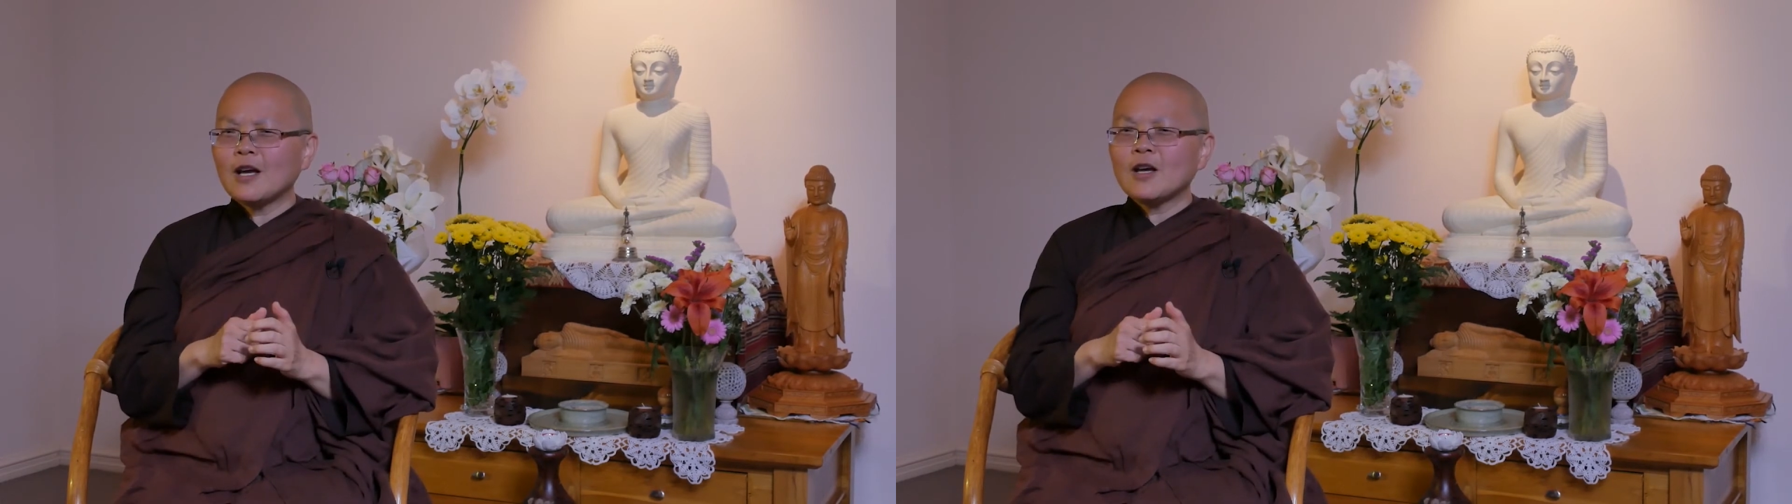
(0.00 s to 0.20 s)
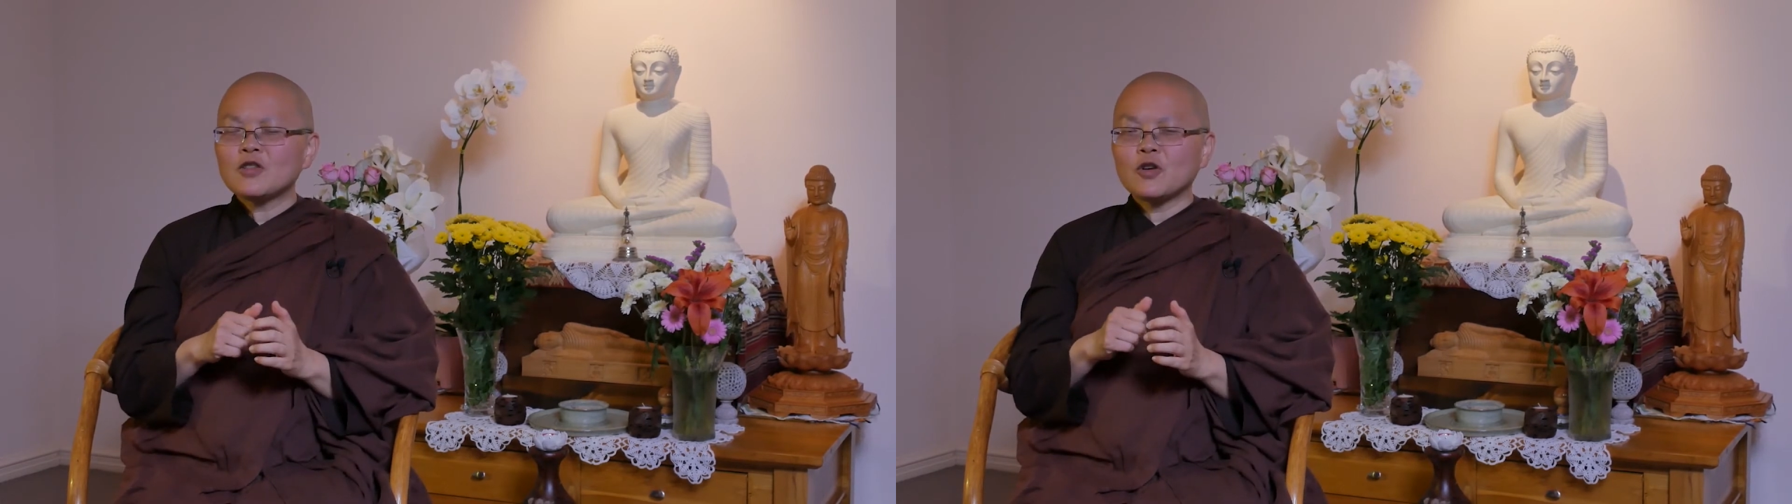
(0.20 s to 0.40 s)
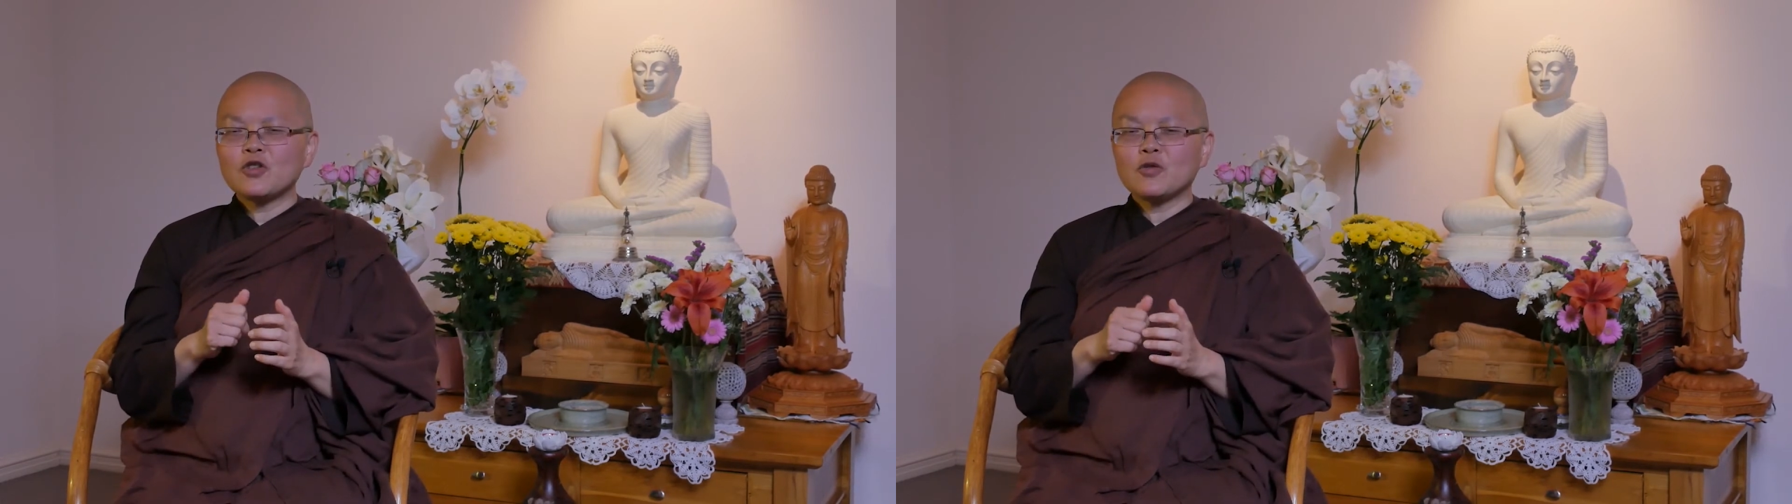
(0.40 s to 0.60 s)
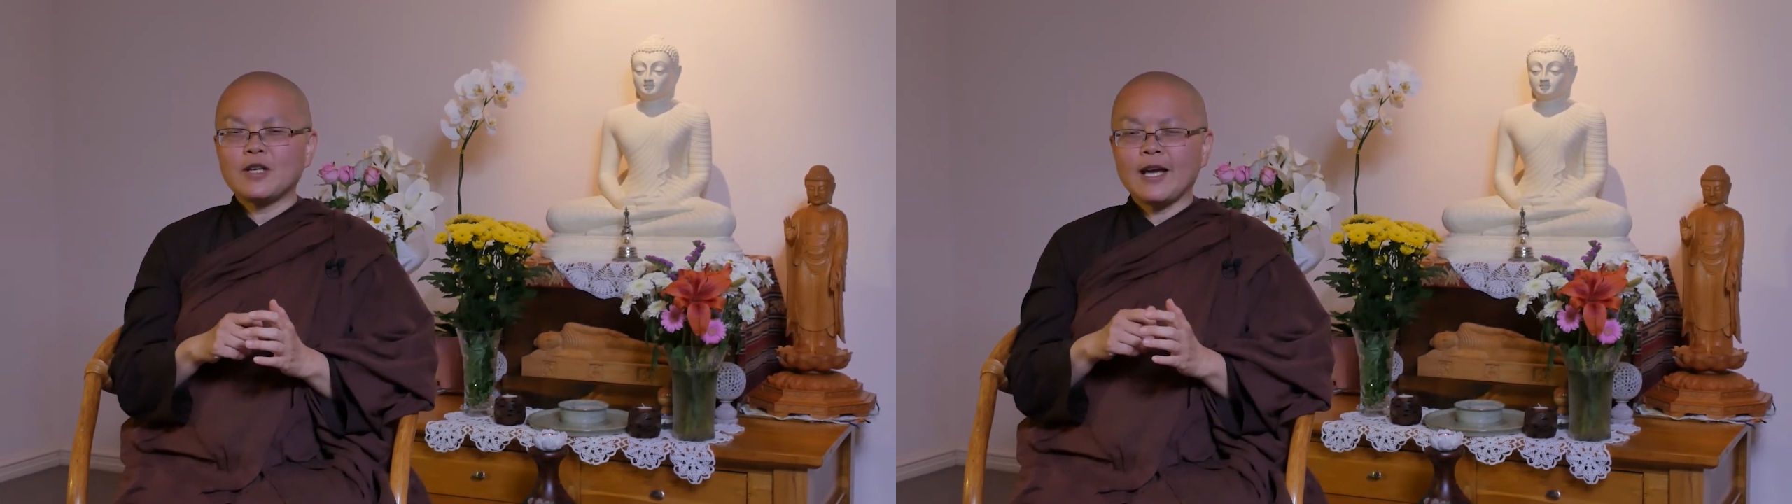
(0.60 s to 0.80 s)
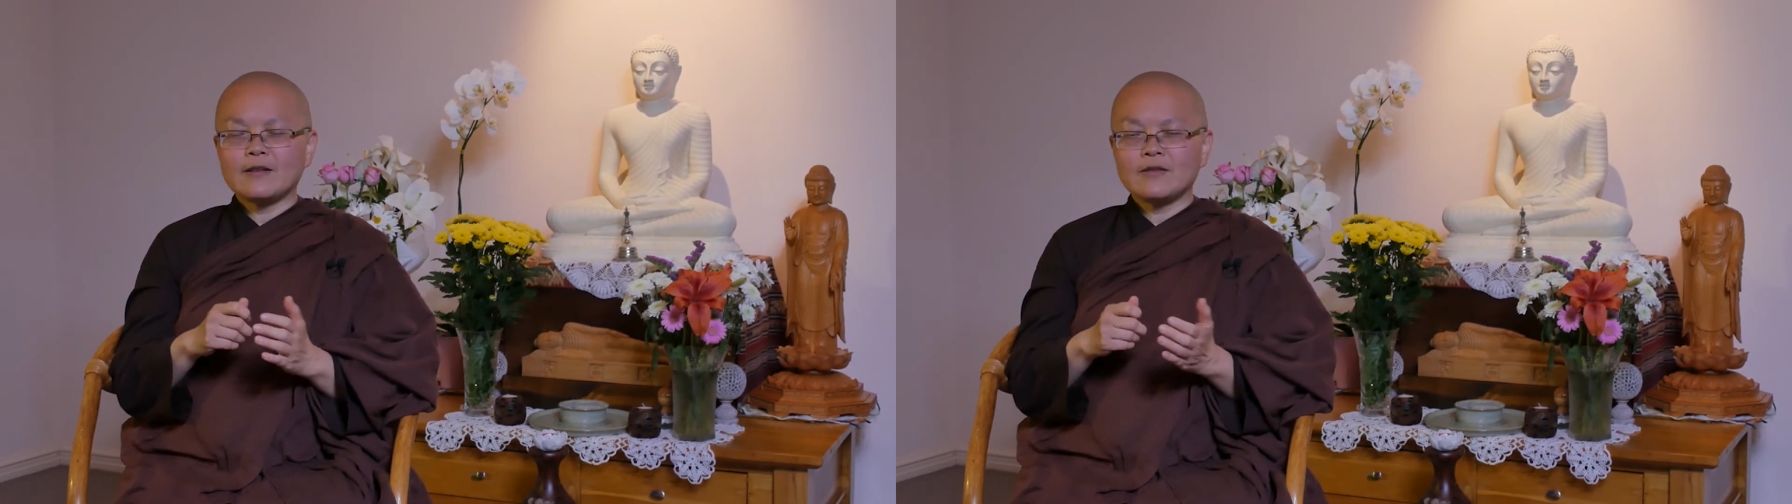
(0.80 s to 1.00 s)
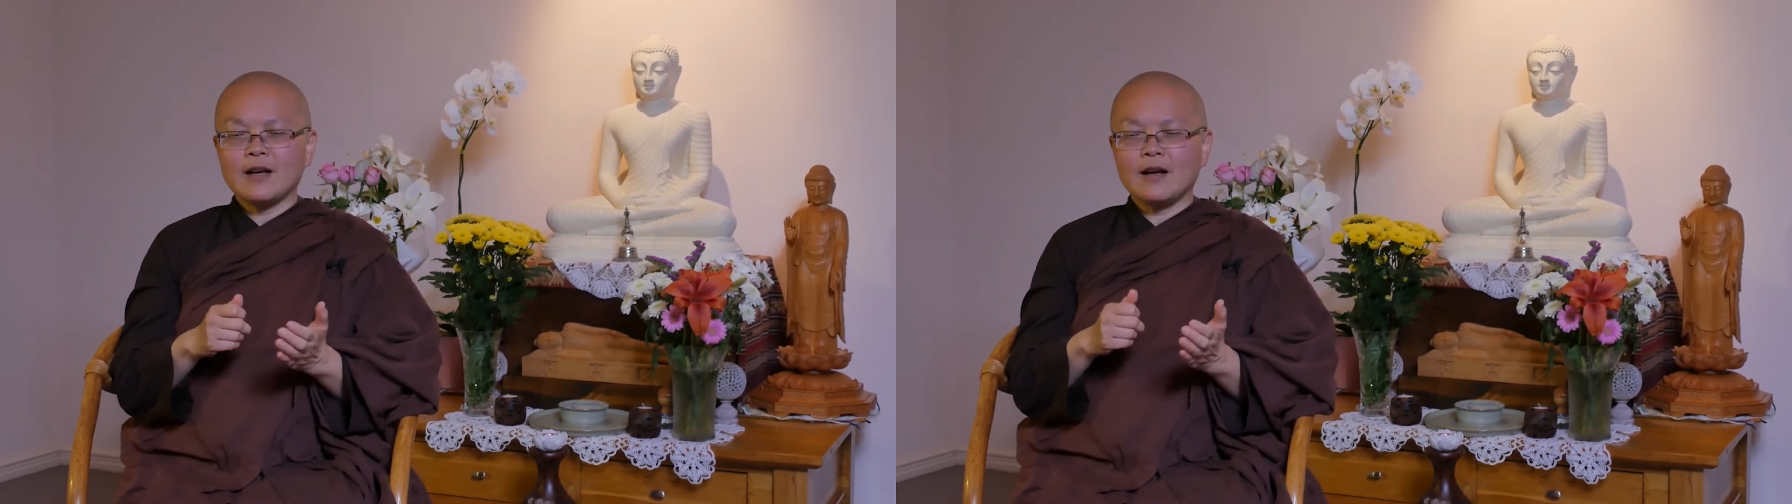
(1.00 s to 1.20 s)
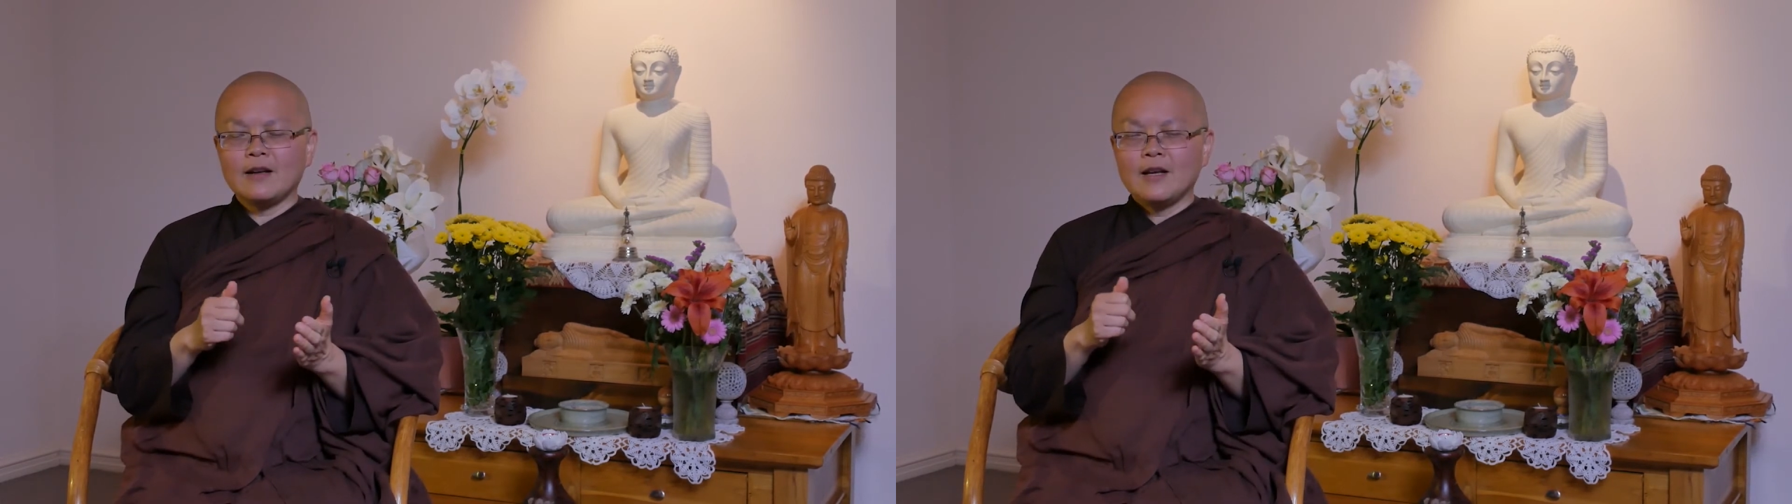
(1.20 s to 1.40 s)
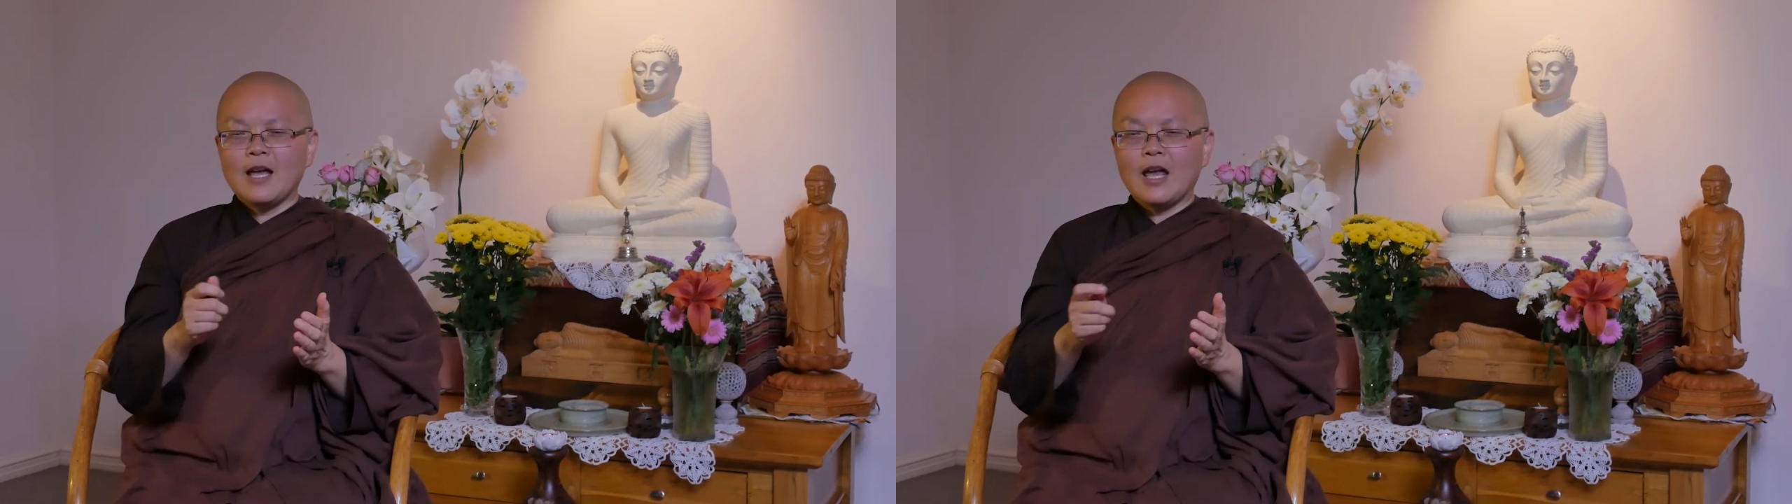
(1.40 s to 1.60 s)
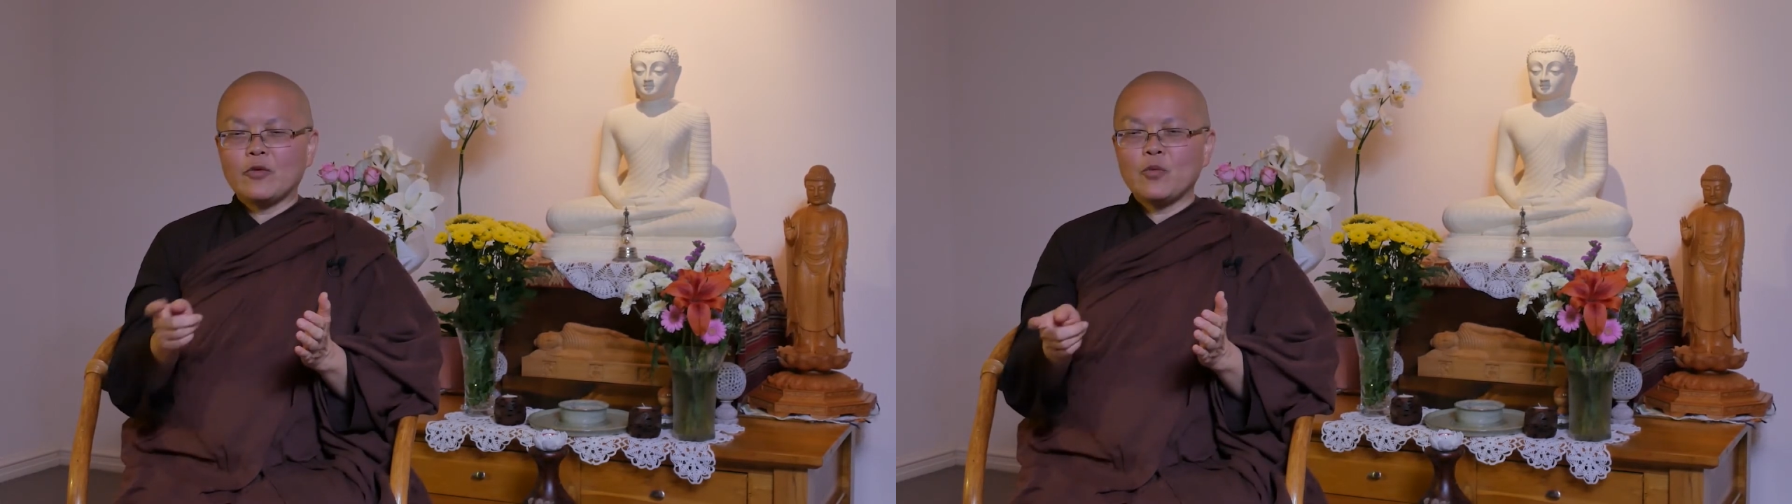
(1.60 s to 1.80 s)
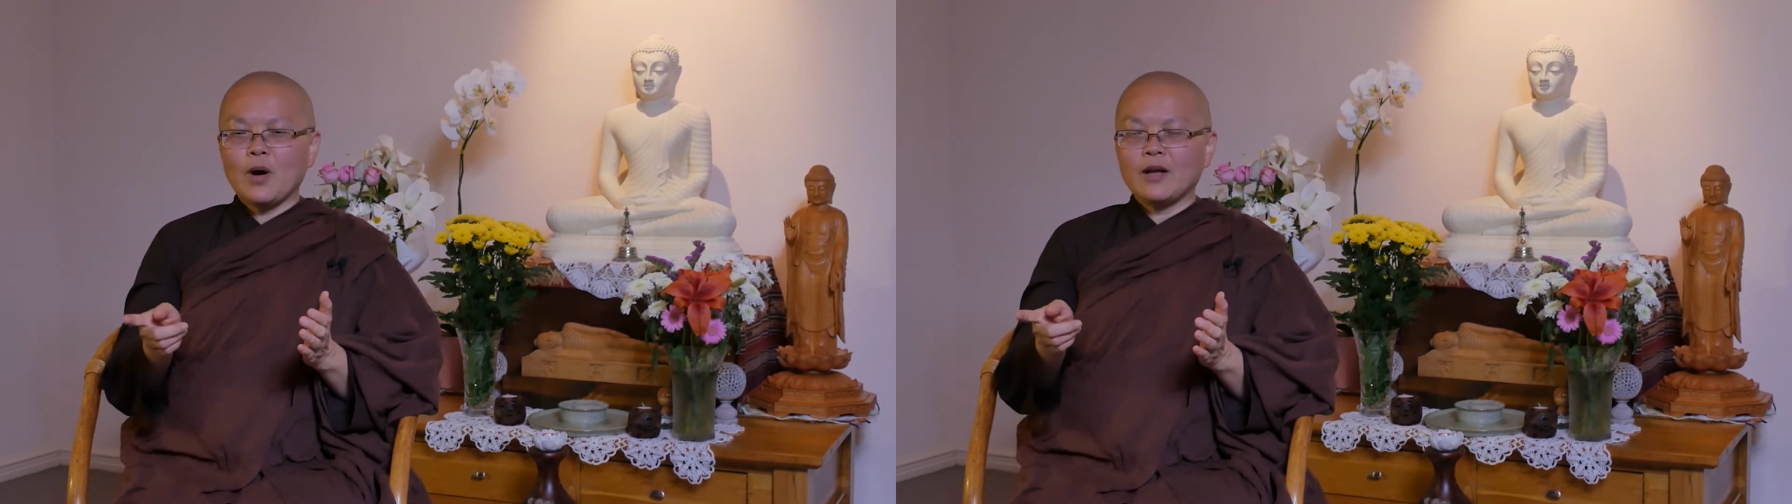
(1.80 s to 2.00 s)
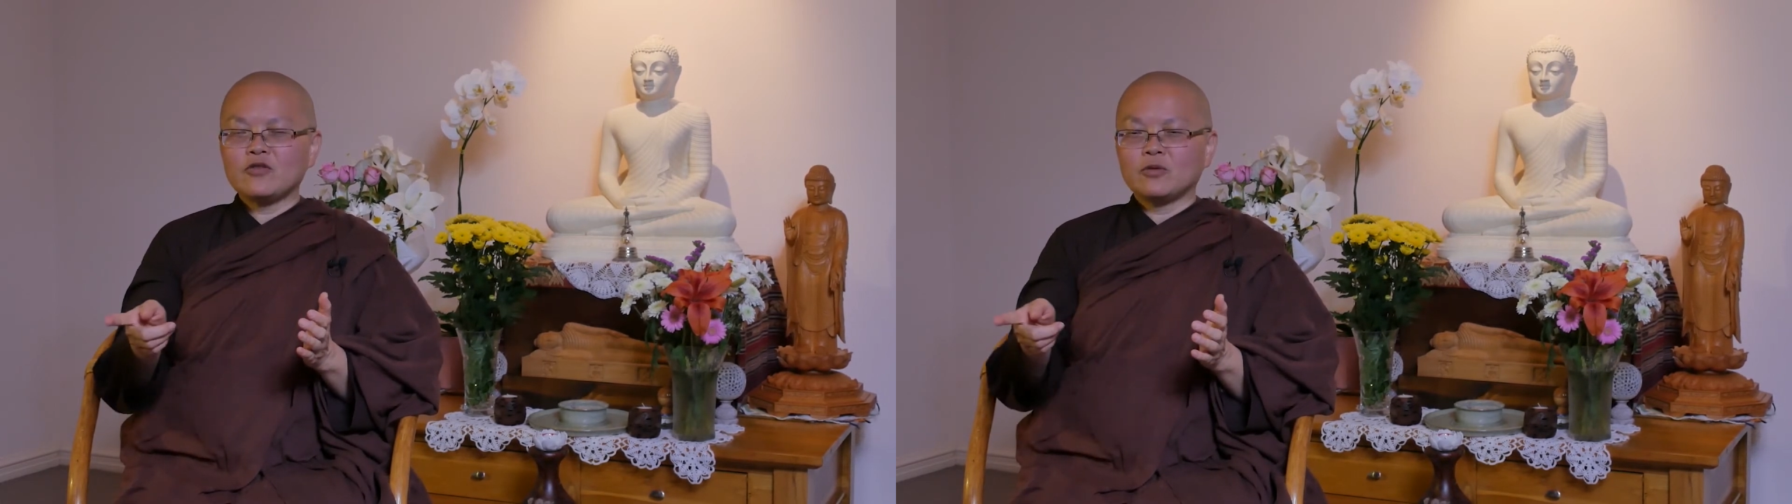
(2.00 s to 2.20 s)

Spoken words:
So she would get everyone